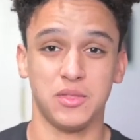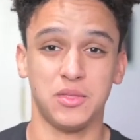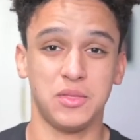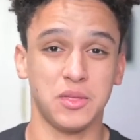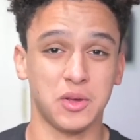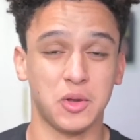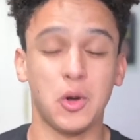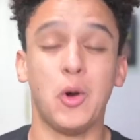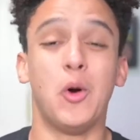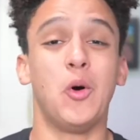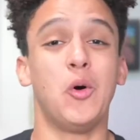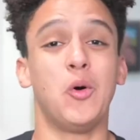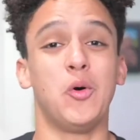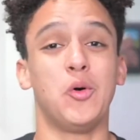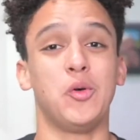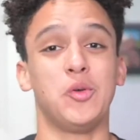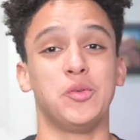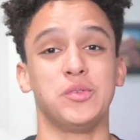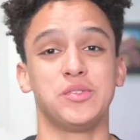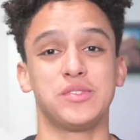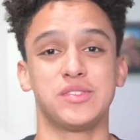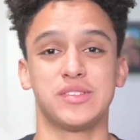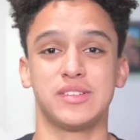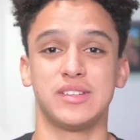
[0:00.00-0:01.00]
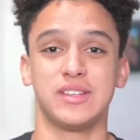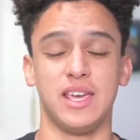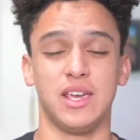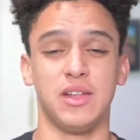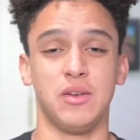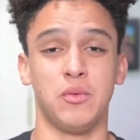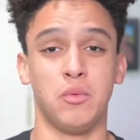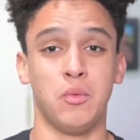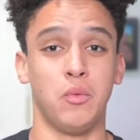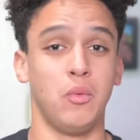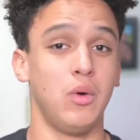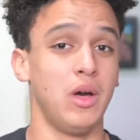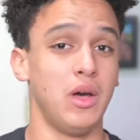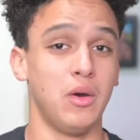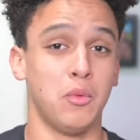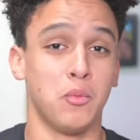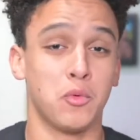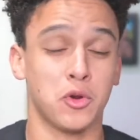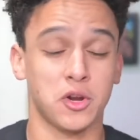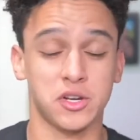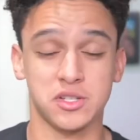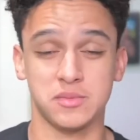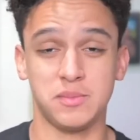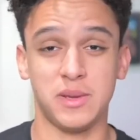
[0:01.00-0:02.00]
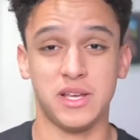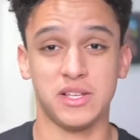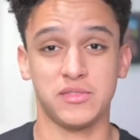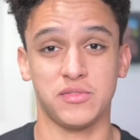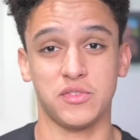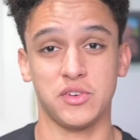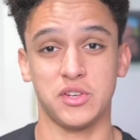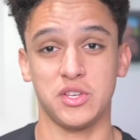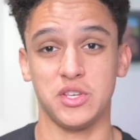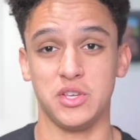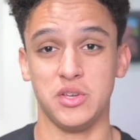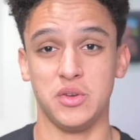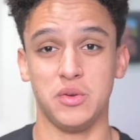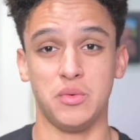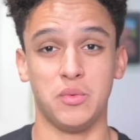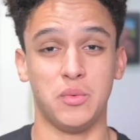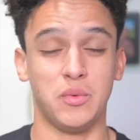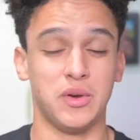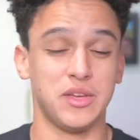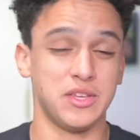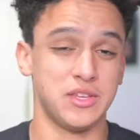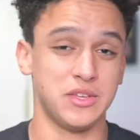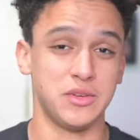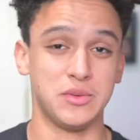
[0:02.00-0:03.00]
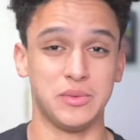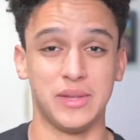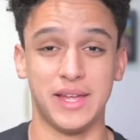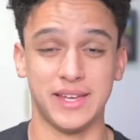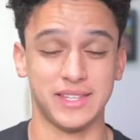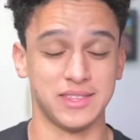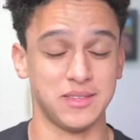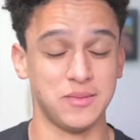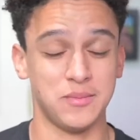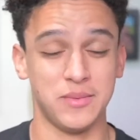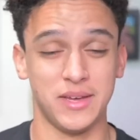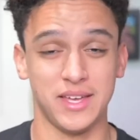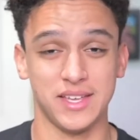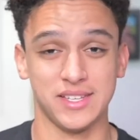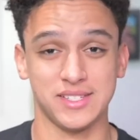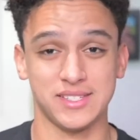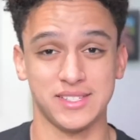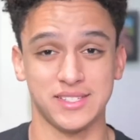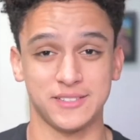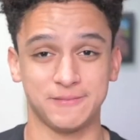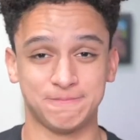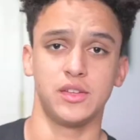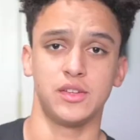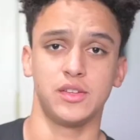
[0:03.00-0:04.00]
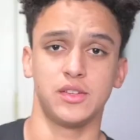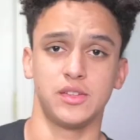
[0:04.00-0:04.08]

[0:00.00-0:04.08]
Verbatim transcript: the goals, and what works best for you and what you like the best.